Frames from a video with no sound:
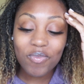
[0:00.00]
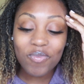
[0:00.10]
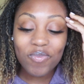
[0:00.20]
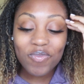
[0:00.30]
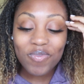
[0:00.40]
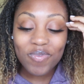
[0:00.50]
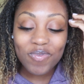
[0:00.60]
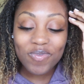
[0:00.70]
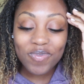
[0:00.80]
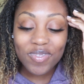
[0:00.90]

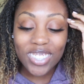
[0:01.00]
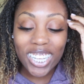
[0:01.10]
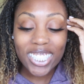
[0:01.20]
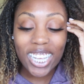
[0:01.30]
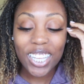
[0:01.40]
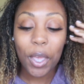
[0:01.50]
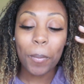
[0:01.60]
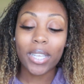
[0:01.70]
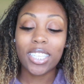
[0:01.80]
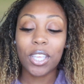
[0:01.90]
I said,
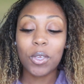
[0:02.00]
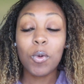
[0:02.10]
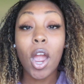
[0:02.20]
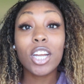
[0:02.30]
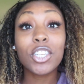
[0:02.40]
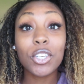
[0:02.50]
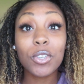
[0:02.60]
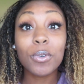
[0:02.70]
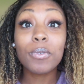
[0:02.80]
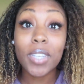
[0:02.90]
yep, I said, you are
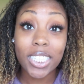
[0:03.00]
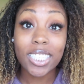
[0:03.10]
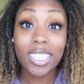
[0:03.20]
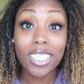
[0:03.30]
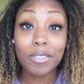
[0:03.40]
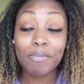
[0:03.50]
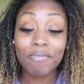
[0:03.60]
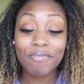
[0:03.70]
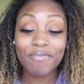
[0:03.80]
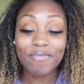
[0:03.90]
two-faced.
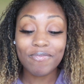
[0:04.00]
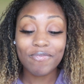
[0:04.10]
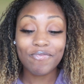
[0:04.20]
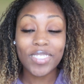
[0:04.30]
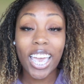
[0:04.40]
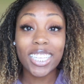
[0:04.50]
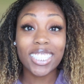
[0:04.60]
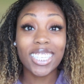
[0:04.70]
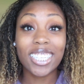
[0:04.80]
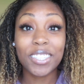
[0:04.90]
Mm, I
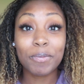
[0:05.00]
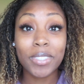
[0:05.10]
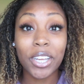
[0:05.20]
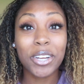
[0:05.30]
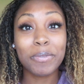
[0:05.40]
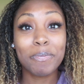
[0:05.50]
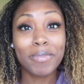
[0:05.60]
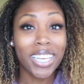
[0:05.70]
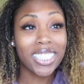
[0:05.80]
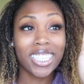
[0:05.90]
seen it, Sarah.
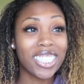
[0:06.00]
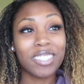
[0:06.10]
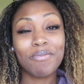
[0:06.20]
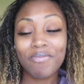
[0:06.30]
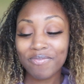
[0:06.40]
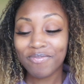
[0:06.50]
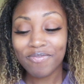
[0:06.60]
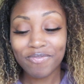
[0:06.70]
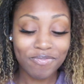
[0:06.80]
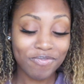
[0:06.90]
I seen it.
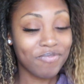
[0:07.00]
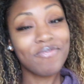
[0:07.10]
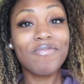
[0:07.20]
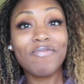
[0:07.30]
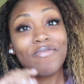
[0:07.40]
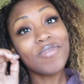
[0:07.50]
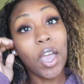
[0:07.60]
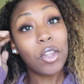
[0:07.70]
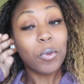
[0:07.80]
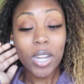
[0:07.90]

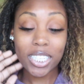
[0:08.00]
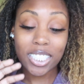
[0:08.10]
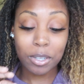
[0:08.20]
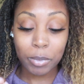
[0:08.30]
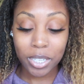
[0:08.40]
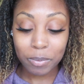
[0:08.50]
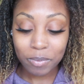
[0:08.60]
I don't know what I seen, but...